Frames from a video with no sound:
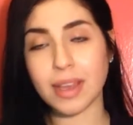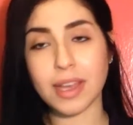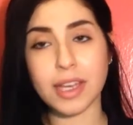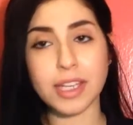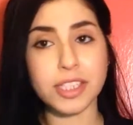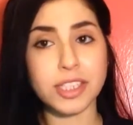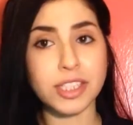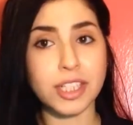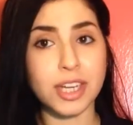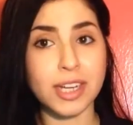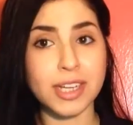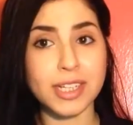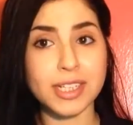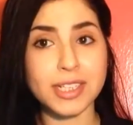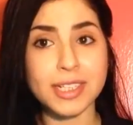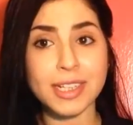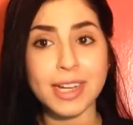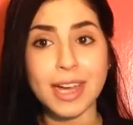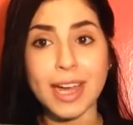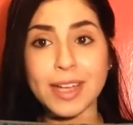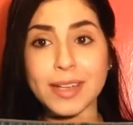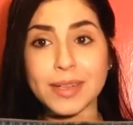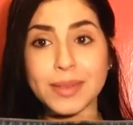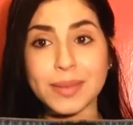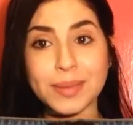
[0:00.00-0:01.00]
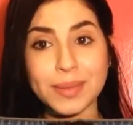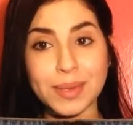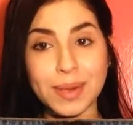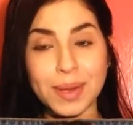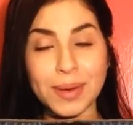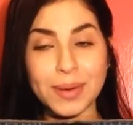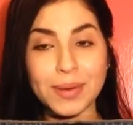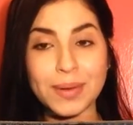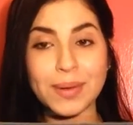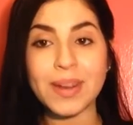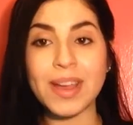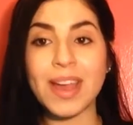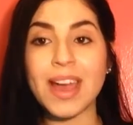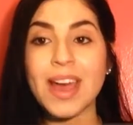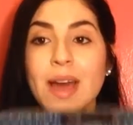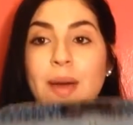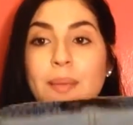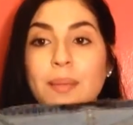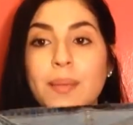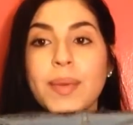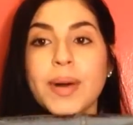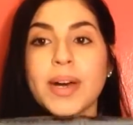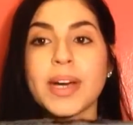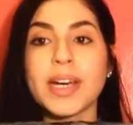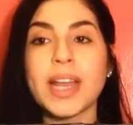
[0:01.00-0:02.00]
Ashaya, I don't know.
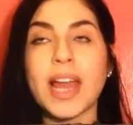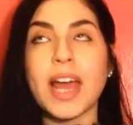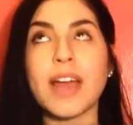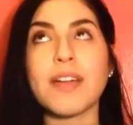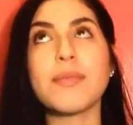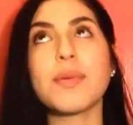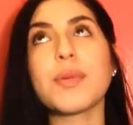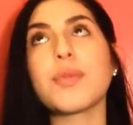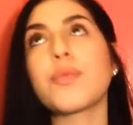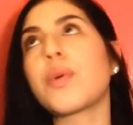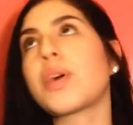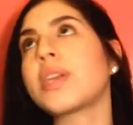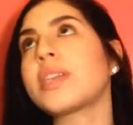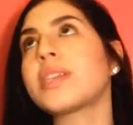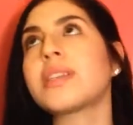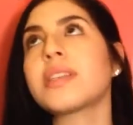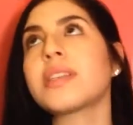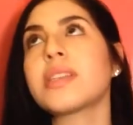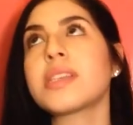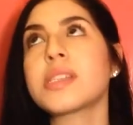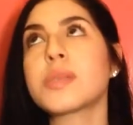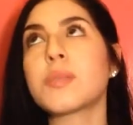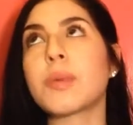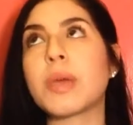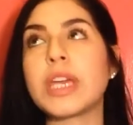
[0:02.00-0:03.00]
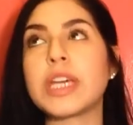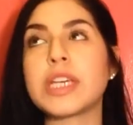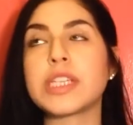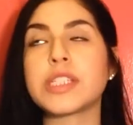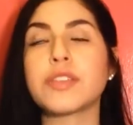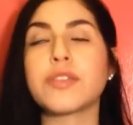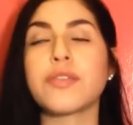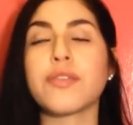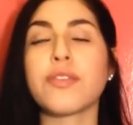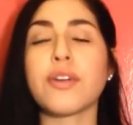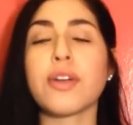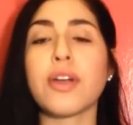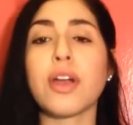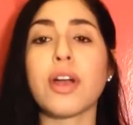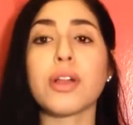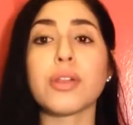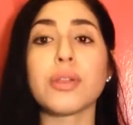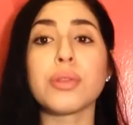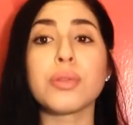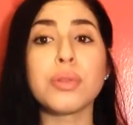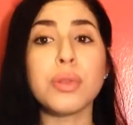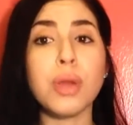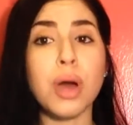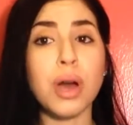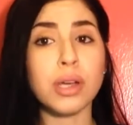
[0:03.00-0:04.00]
But I've been wanting these pants for a
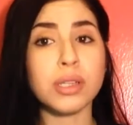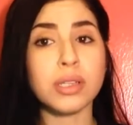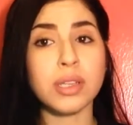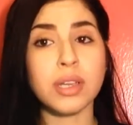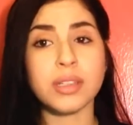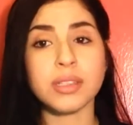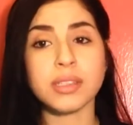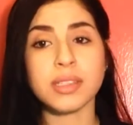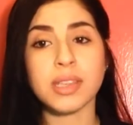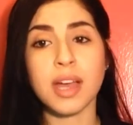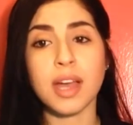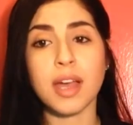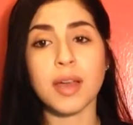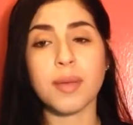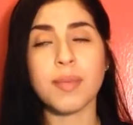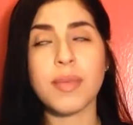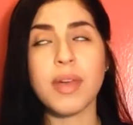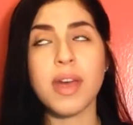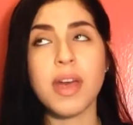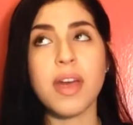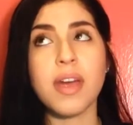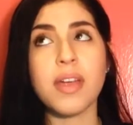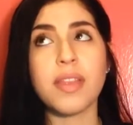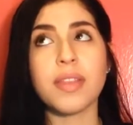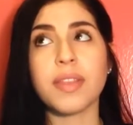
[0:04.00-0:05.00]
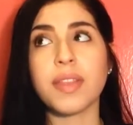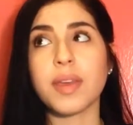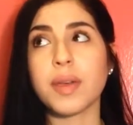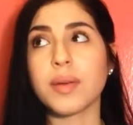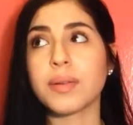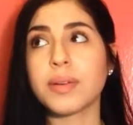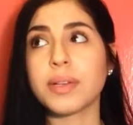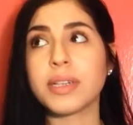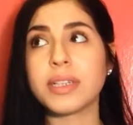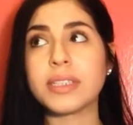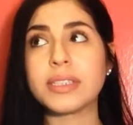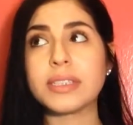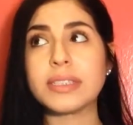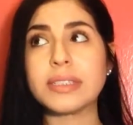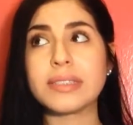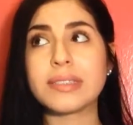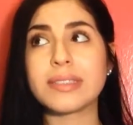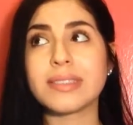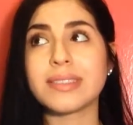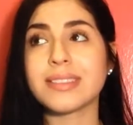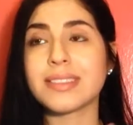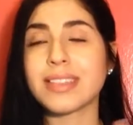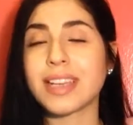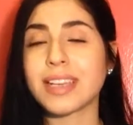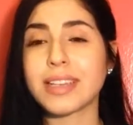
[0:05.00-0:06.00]
long, long time. They were,
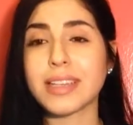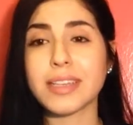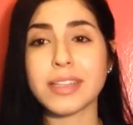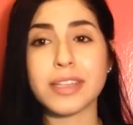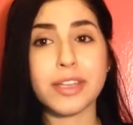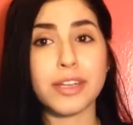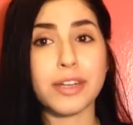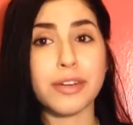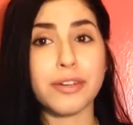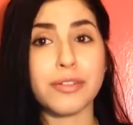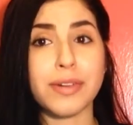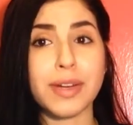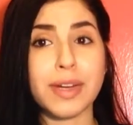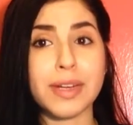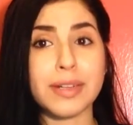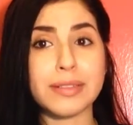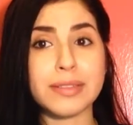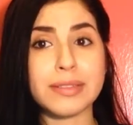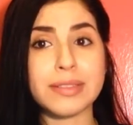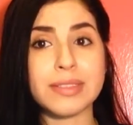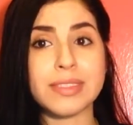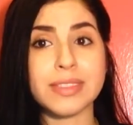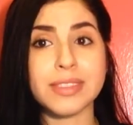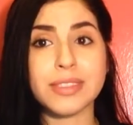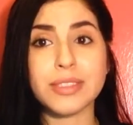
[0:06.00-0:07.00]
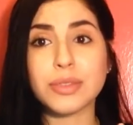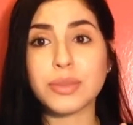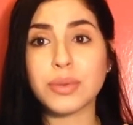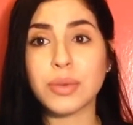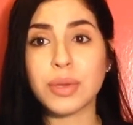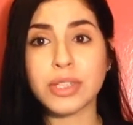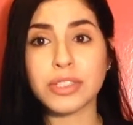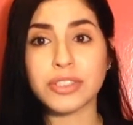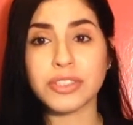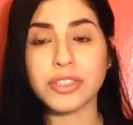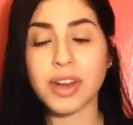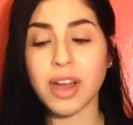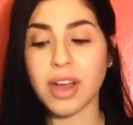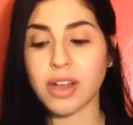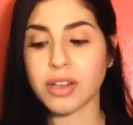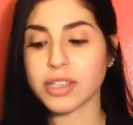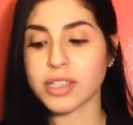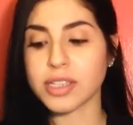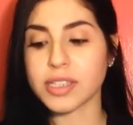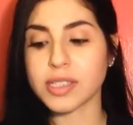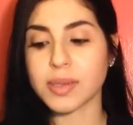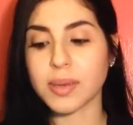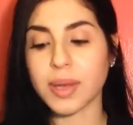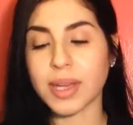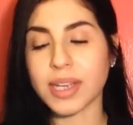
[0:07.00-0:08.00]
I think they're around
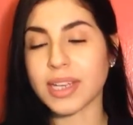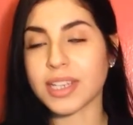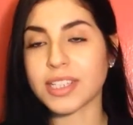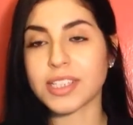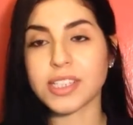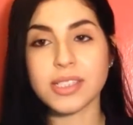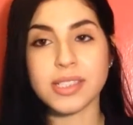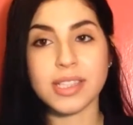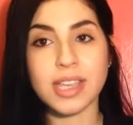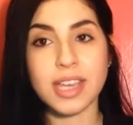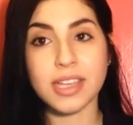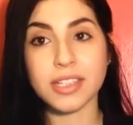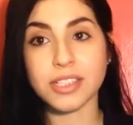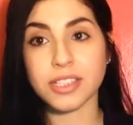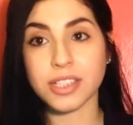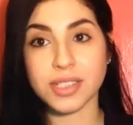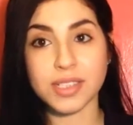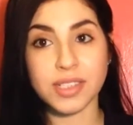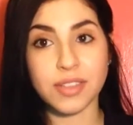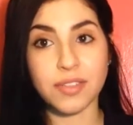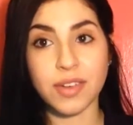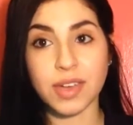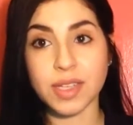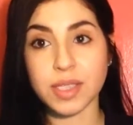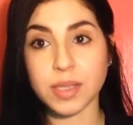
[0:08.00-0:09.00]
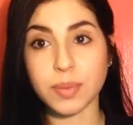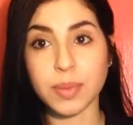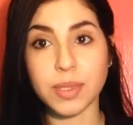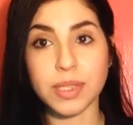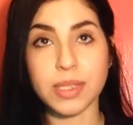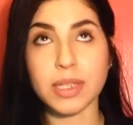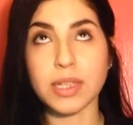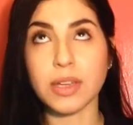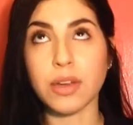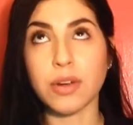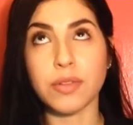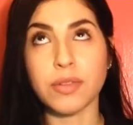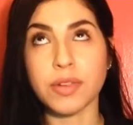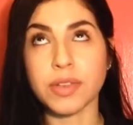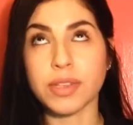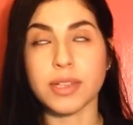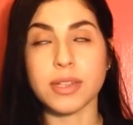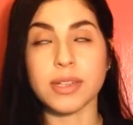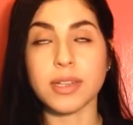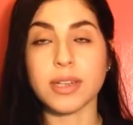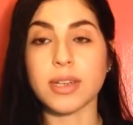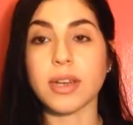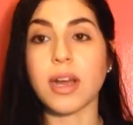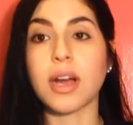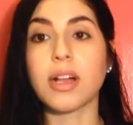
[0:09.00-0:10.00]
$200. I, I just can't justify spending over
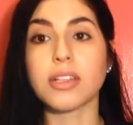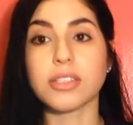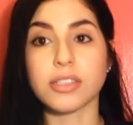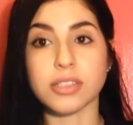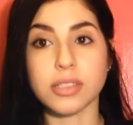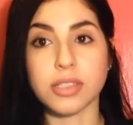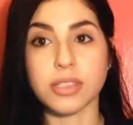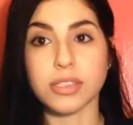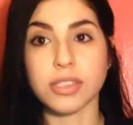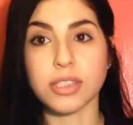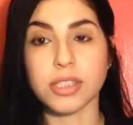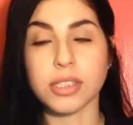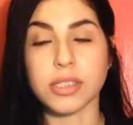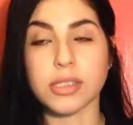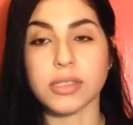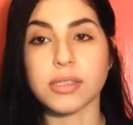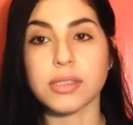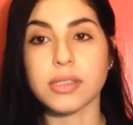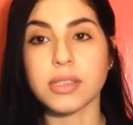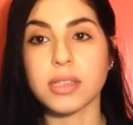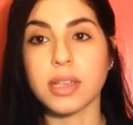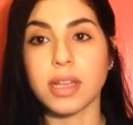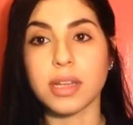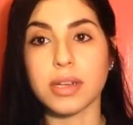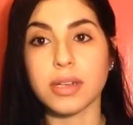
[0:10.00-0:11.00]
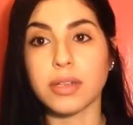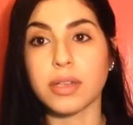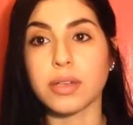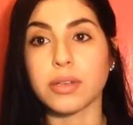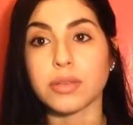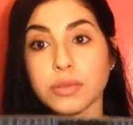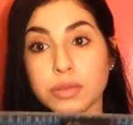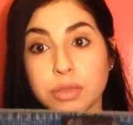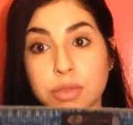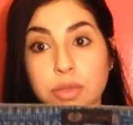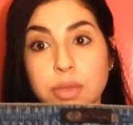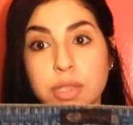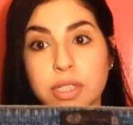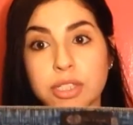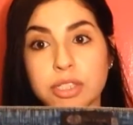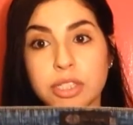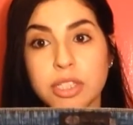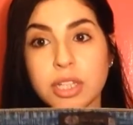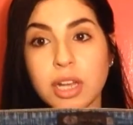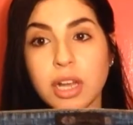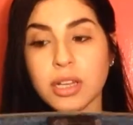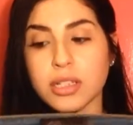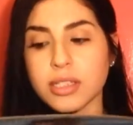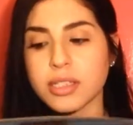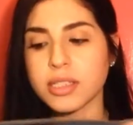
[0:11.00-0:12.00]
$30 on jeans, let alone
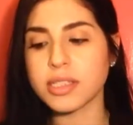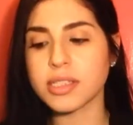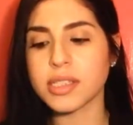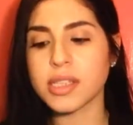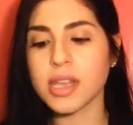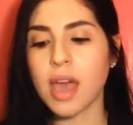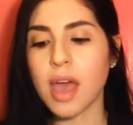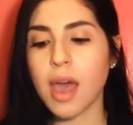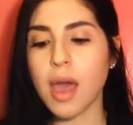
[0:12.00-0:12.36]
$200.